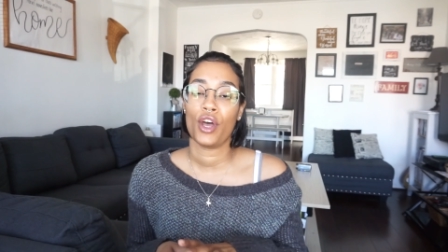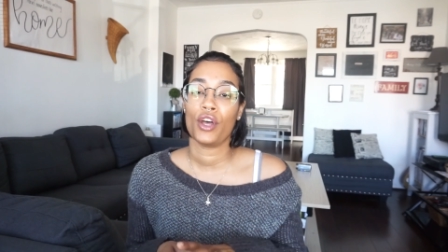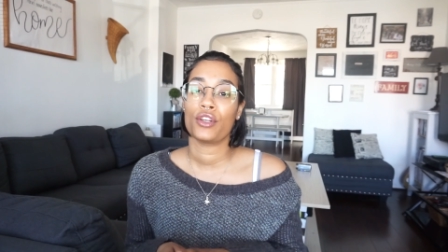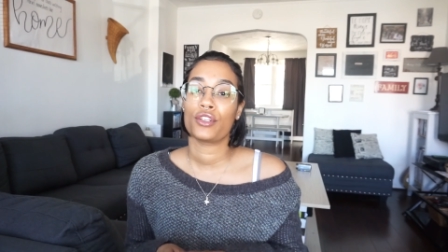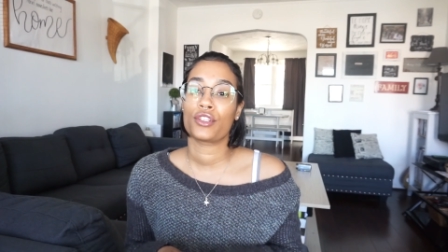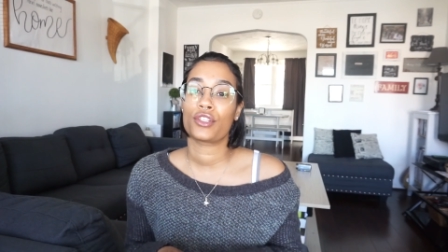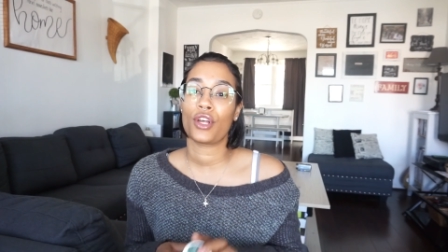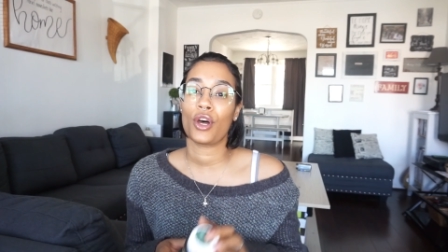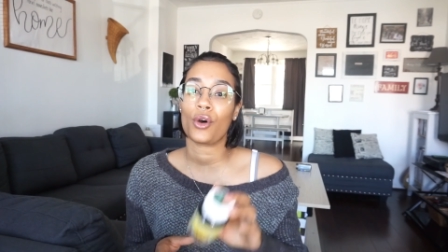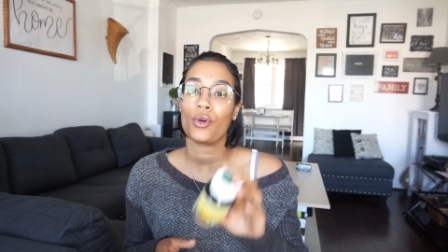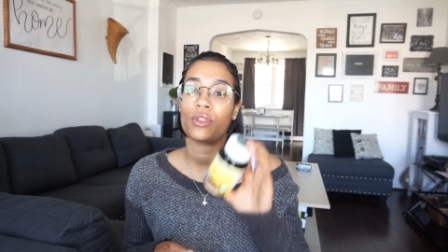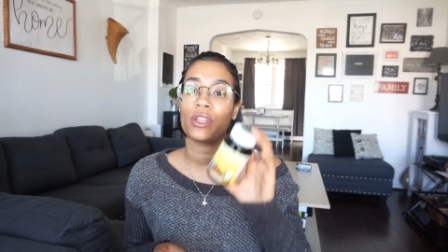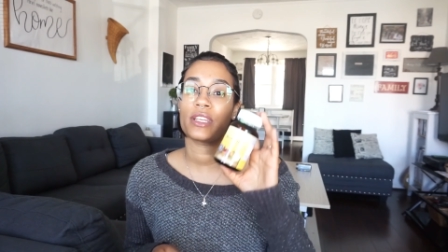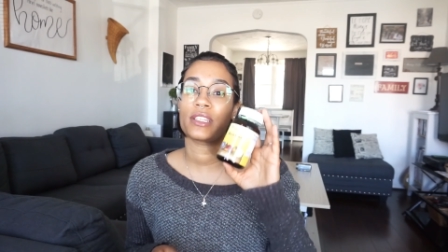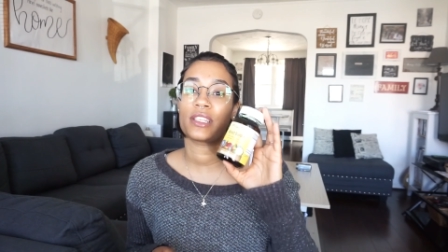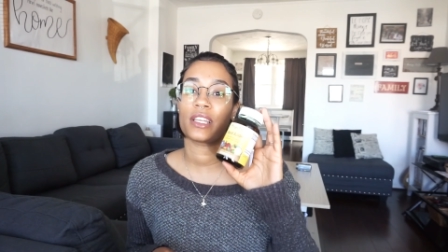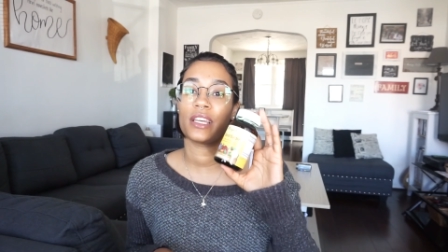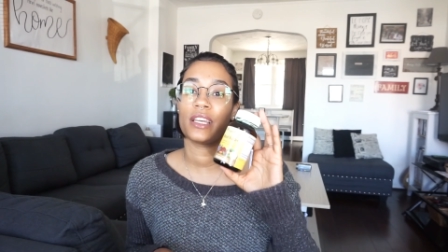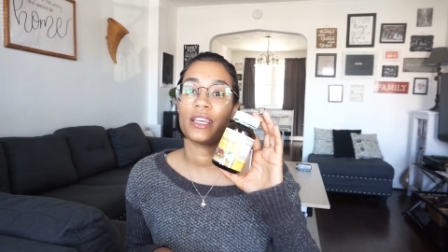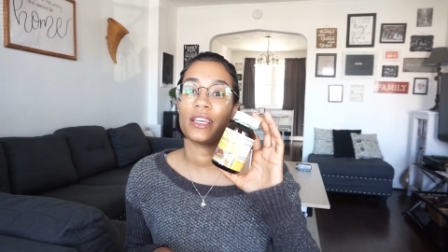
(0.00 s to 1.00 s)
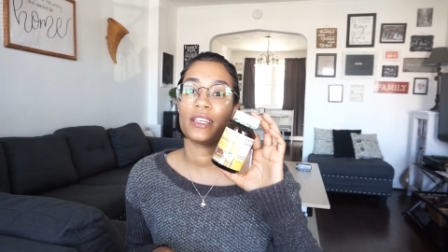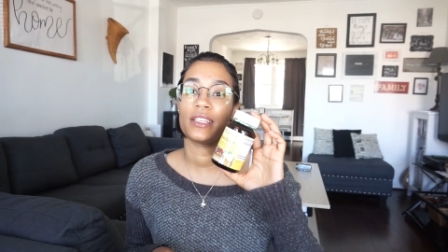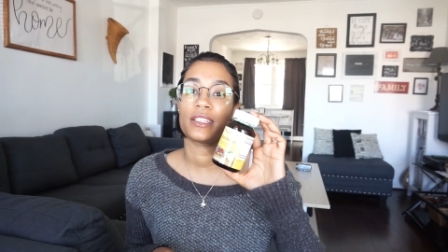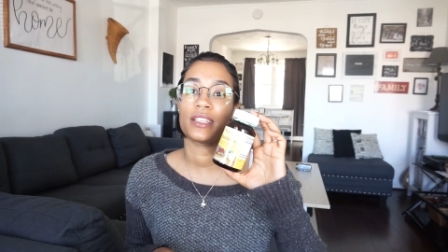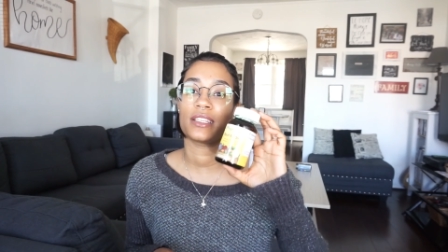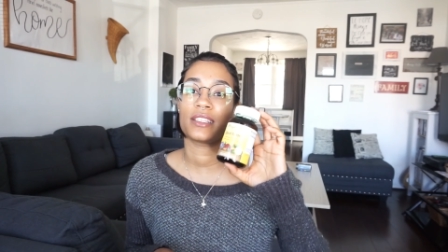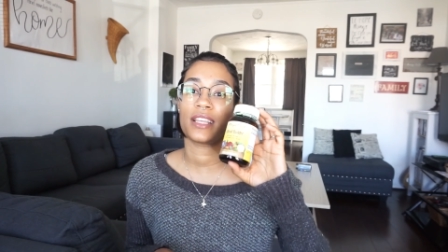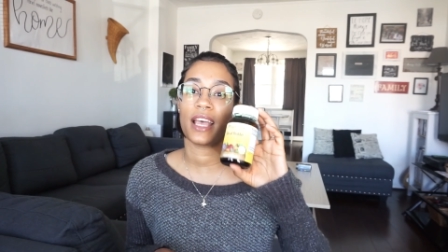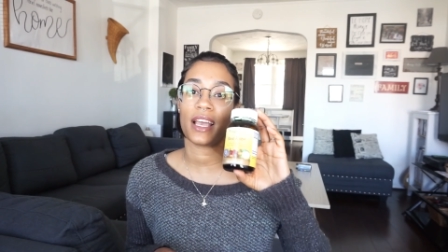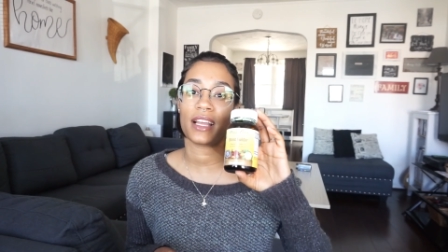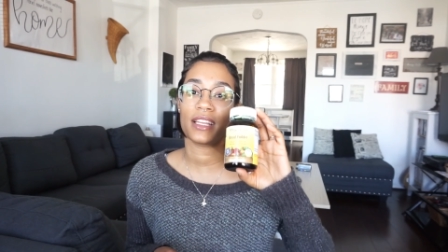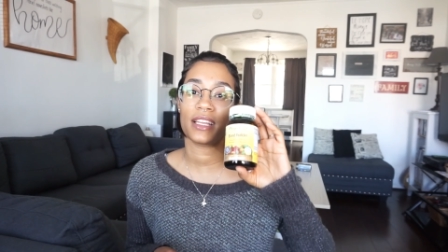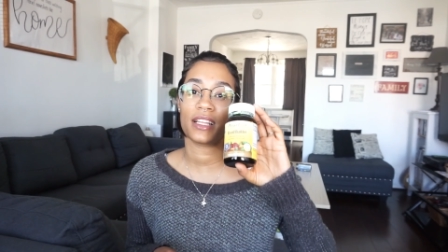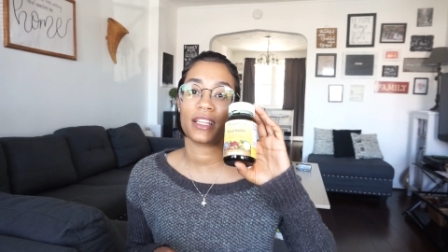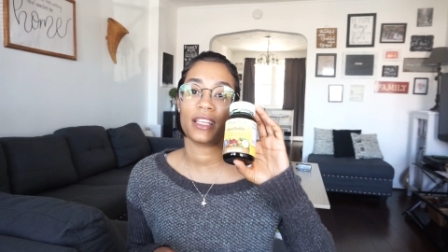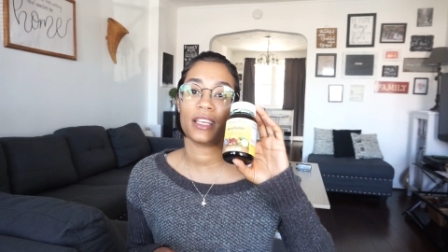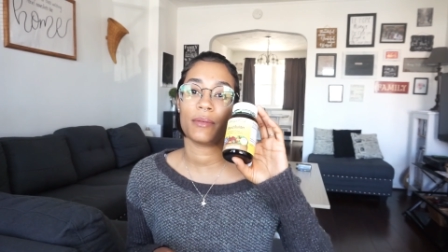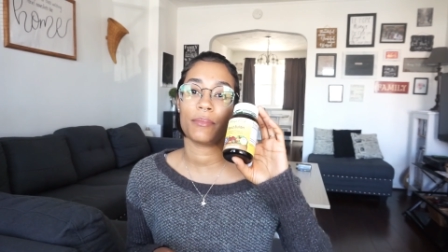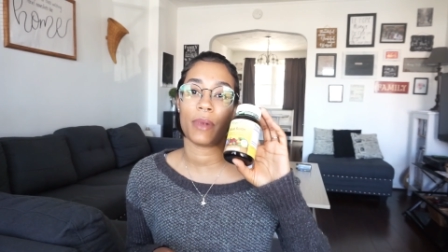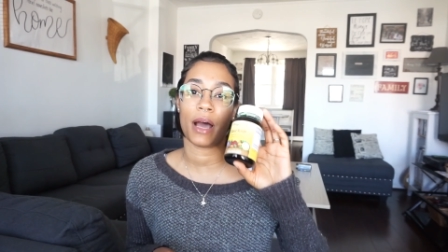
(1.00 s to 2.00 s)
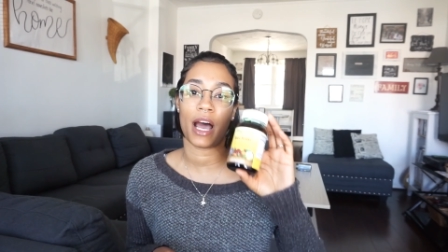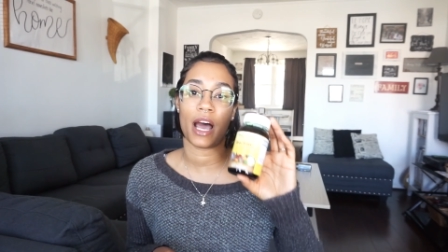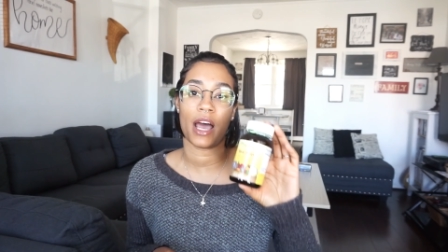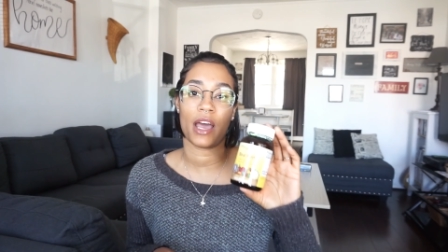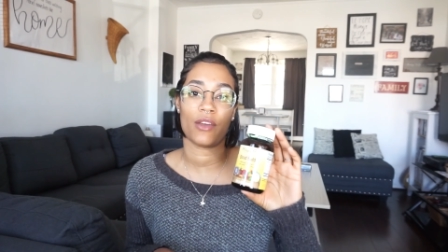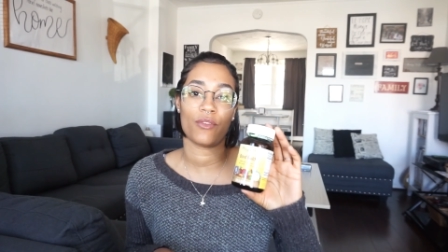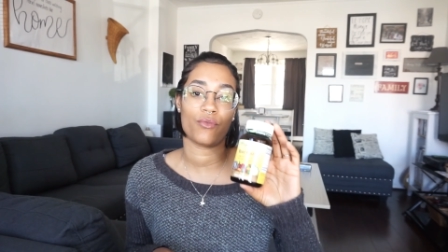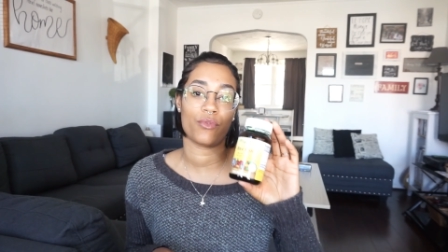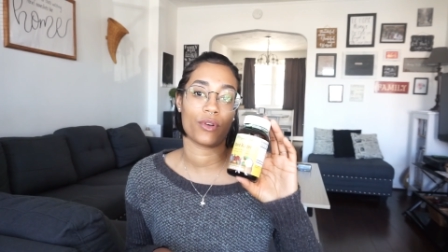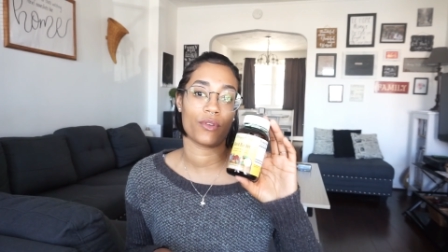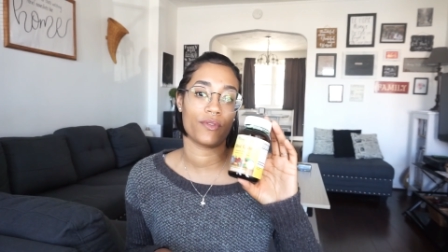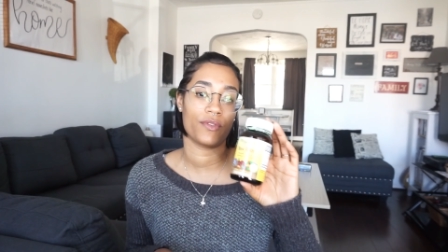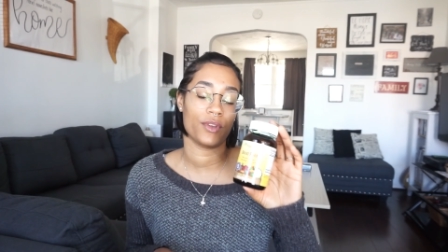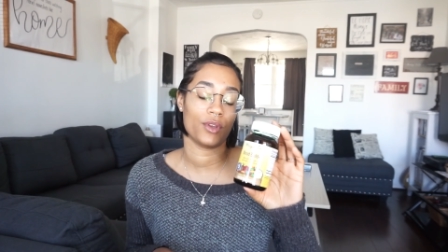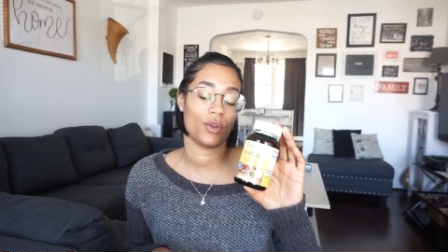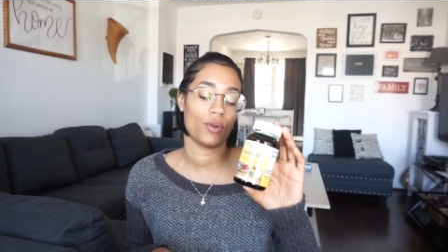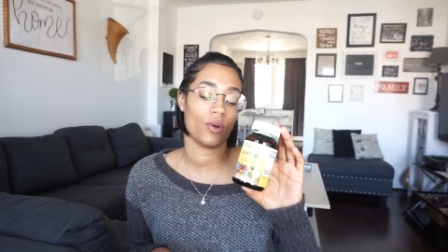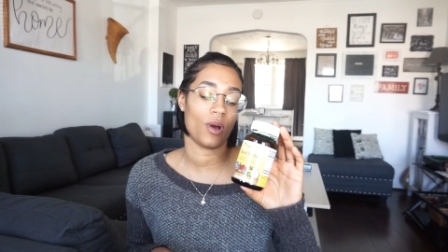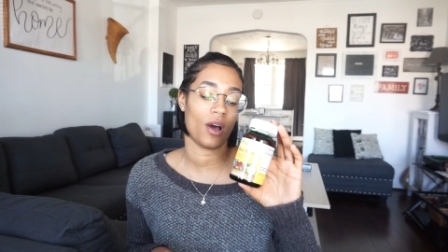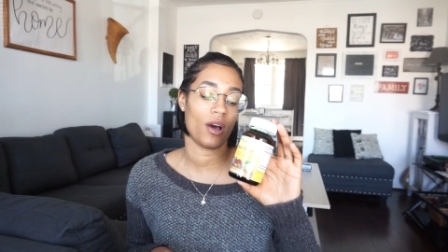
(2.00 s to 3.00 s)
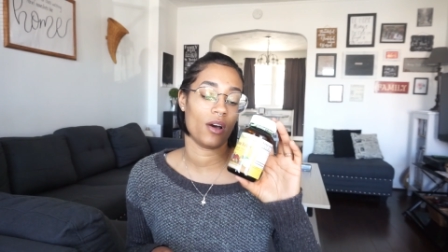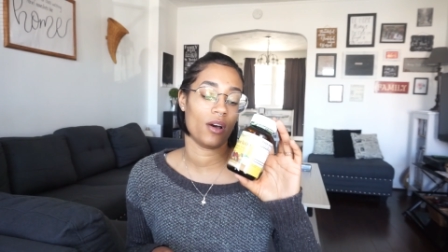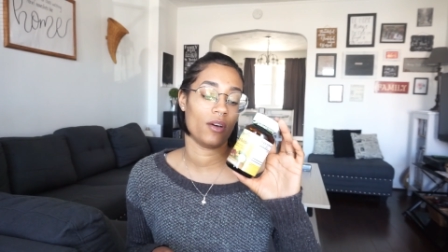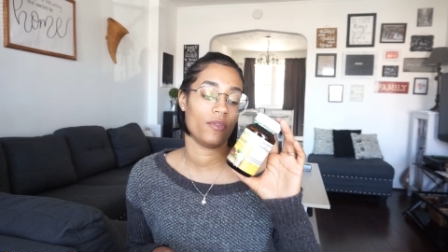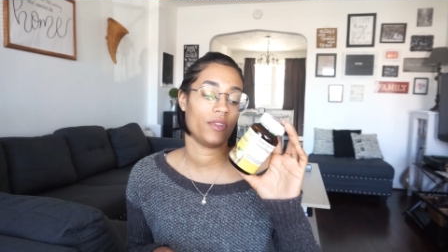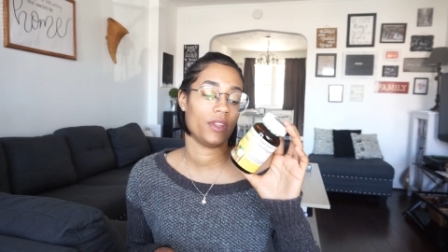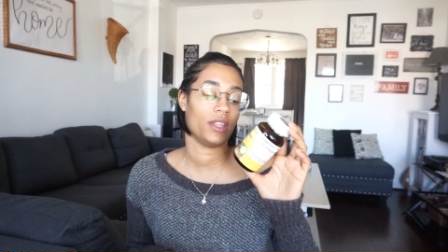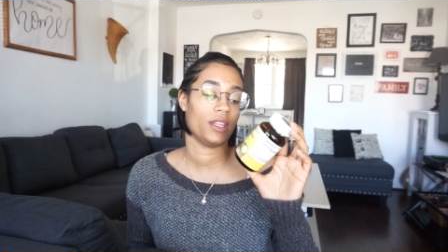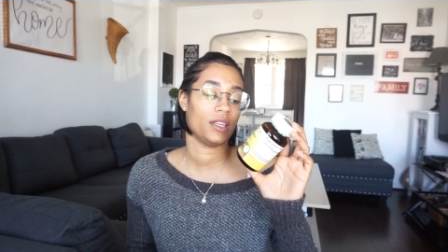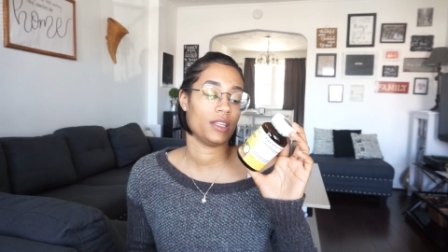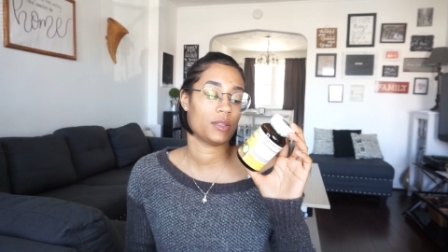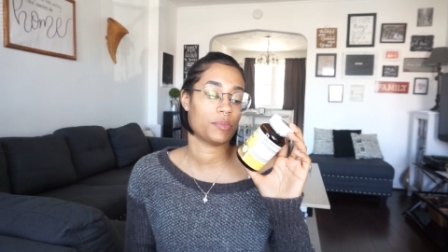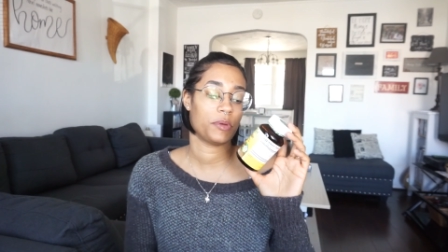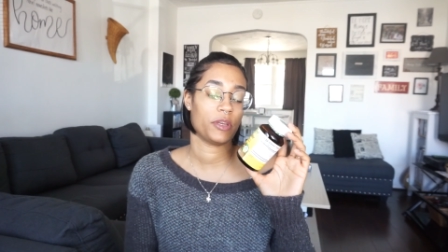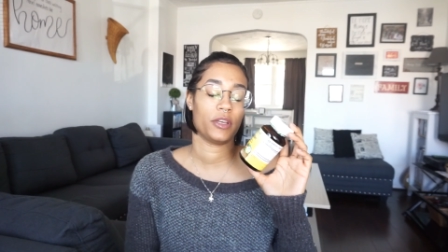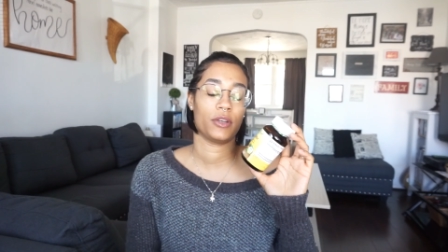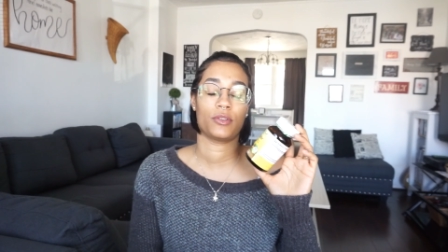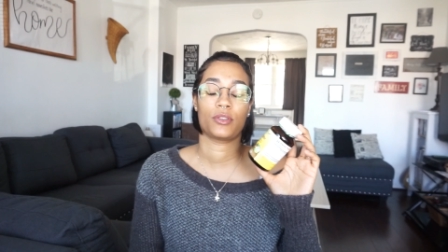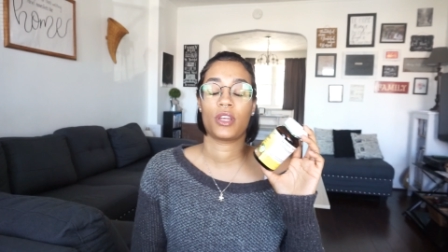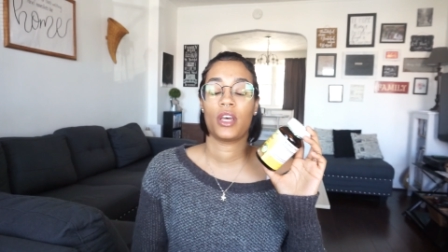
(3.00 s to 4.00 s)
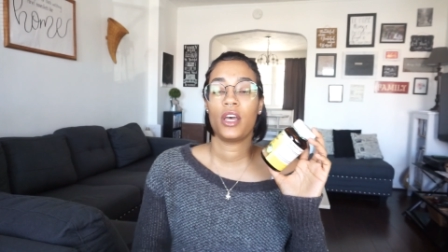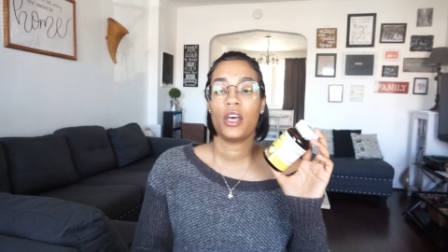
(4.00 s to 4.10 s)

So this is technically my review of these pills.